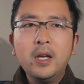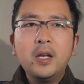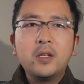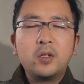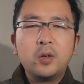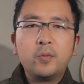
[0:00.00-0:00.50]

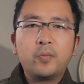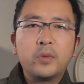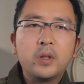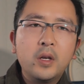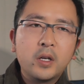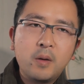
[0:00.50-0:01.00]
So
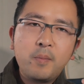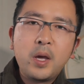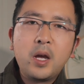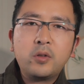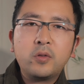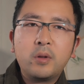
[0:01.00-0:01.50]

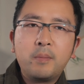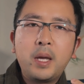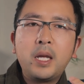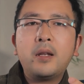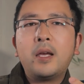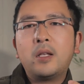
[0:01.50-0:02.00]
compared to the
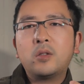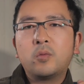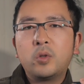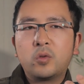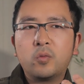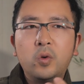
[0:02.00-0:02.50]
main lens
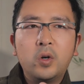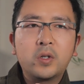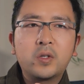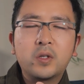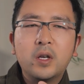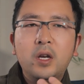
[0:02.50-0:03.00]
which
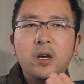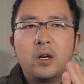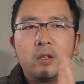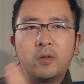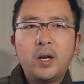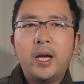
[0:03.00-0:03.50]
works on
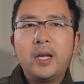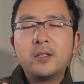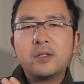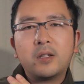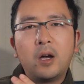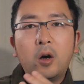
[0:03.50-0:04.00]
the right,
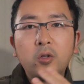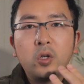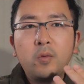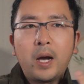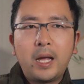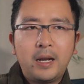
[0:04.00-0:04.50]
the
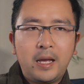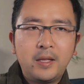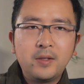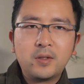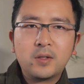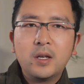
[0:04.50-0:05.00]
ultra-wide
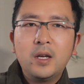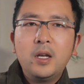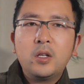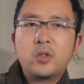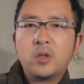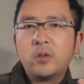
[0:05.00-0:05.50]
lens
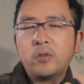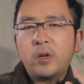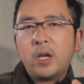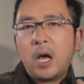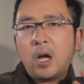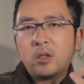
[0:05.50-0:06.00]
generally
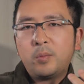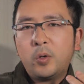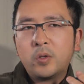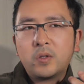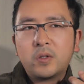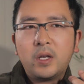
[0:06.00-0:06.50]

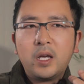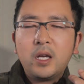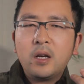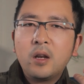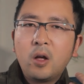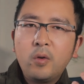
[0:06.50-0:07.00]
outputs a
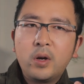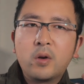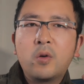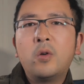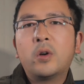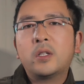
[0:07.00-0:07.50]
lower
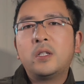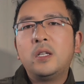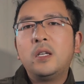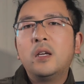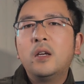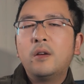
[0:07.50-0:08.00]

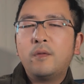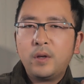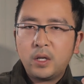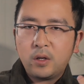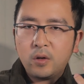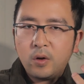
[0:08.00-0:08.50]
quality
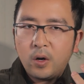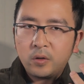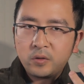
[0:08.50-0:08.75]
video on